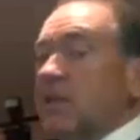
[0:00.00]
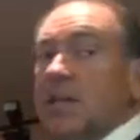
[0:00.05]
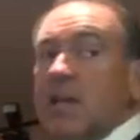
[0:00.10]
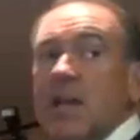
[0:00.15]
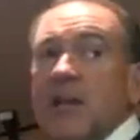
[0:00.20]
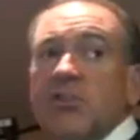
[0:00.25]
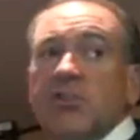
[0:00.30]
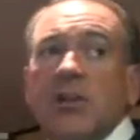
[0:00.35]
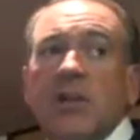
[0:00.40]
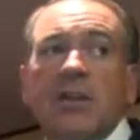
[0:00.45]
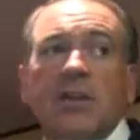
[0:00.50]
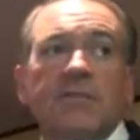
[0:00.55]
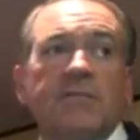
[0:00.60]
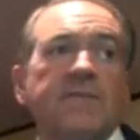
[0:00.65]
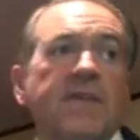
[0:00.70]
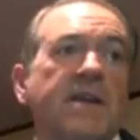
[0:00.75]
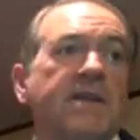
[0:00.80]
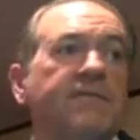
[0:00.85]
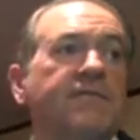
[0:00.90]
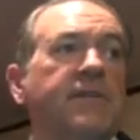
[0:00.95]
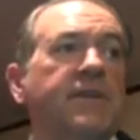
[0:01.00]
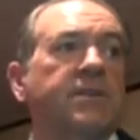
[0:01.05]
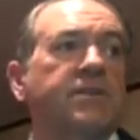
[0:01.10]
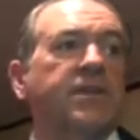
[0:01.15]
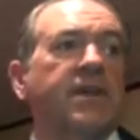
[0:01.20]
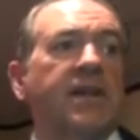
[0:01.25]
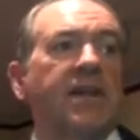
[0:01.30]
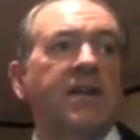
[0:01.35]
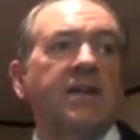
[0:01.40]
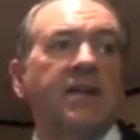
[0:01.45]
the kitchen at the
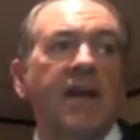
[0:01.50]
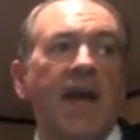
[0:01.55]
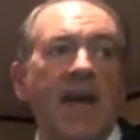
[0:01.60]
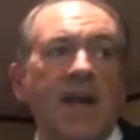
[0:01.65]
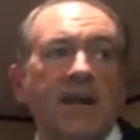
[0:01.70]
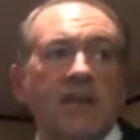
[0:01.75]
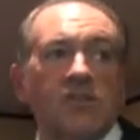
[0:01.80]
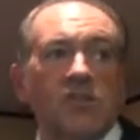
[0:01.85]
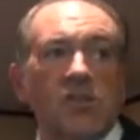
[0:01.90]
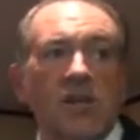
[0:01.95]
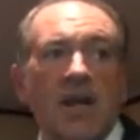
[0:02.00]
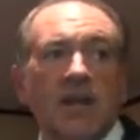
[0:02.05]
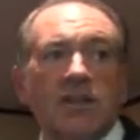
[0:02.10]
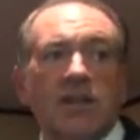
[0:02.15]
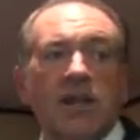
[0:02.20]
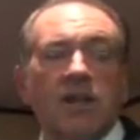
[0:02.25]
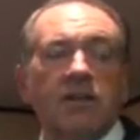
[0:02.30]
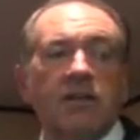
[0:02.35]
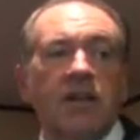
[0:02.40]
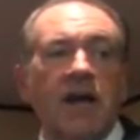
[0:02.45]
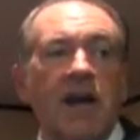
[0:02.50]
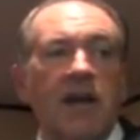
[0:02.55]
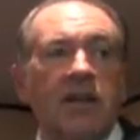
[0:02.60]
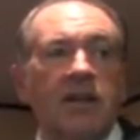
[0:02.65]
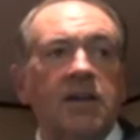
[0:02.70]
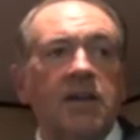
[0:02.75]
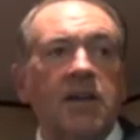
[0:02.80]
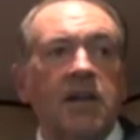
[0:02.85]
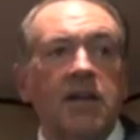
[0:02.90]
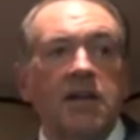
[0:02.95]
Fairfield Inn in Aiken, South
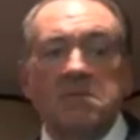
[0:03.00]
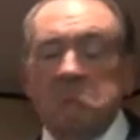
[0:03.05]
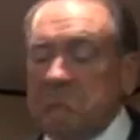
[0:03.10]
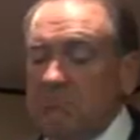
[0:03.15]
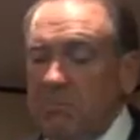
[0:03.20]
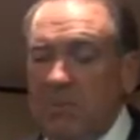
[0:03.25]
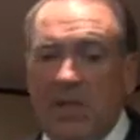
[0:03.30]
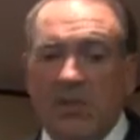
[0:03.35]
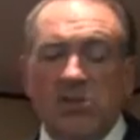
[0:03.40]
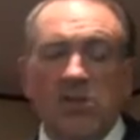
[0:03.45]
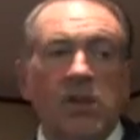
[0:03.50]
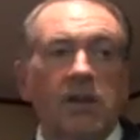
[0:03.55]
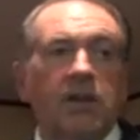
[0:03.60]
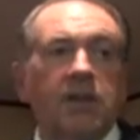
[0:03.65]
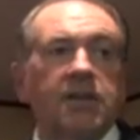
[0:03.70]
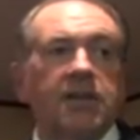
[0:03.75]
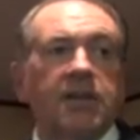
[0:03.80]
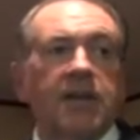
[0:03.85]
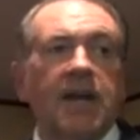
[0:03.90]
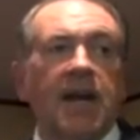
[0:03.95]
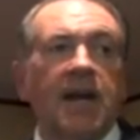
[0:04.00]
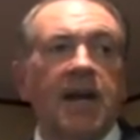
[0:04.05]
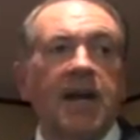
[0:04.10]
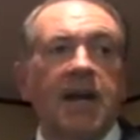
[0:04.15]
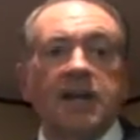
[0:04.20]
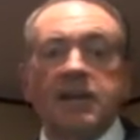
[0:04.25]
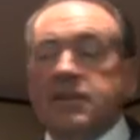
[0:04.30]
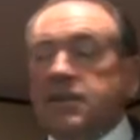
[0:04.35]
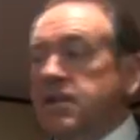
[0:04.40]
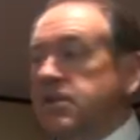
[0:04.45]
Carolina, he's the only other guy
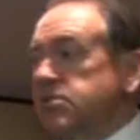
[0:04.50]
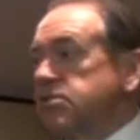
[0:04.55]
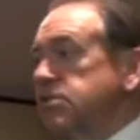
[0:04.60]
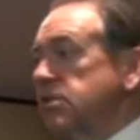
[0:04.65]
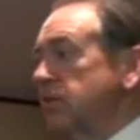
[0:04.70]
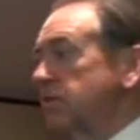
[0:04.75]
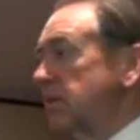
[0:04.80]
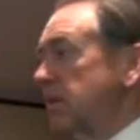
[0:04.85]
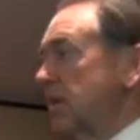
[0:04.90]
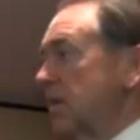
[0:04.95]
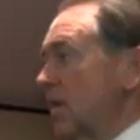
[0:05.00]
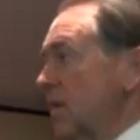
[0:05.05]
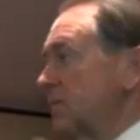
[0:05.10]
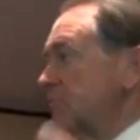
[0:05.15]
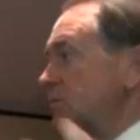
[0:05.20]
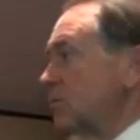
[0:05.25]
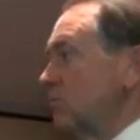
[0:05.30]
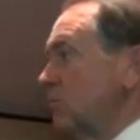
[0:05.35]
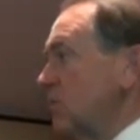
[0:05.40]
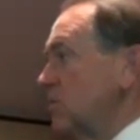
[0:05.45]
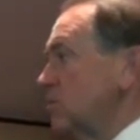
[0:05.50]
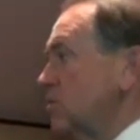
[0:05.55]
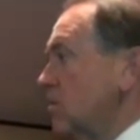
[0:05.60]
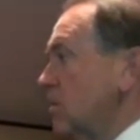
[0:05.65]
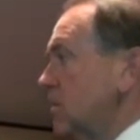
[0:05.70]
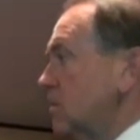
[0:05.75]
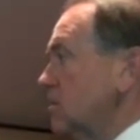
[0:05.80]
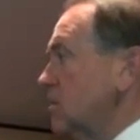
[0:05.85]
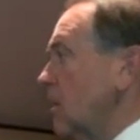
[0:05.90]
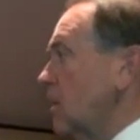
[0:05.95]
out there, so he comes and we
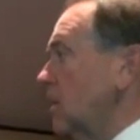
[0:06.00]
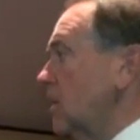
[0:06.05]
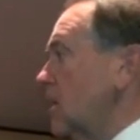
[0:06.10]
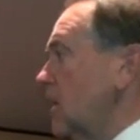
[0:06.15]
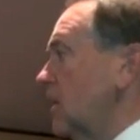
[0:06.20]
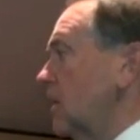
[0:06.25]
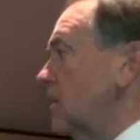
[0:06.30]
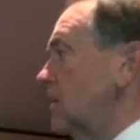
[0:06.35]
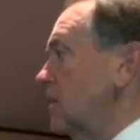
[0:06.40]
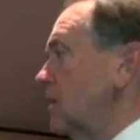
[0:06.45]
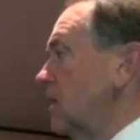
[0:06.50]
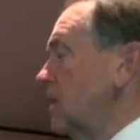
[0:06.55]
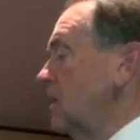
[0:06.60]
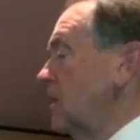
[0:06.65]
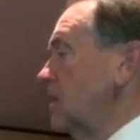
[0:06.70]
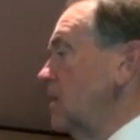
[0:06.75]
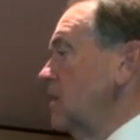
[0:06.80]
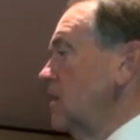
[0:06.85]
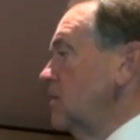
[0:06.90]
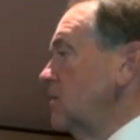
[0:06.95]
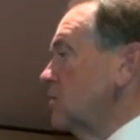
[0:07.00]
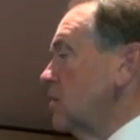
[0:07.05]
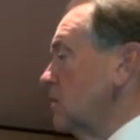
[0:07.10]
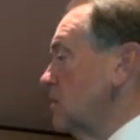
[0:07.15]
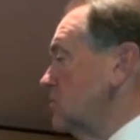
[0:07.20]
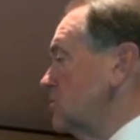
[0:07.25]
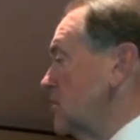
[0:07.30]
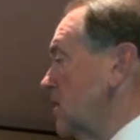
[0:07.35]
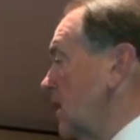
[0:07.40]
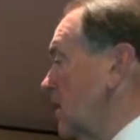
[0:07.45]
start talking, and
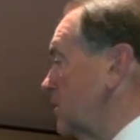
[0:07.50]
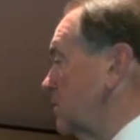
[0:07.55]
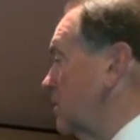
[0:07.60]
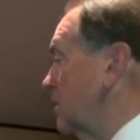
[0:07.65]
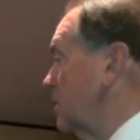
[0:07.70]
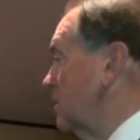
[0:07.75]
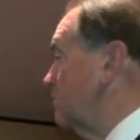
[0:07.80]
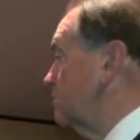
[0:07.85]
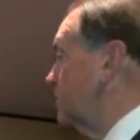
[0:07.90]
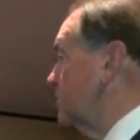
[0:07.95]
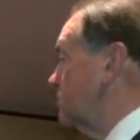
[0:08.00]
turns out that up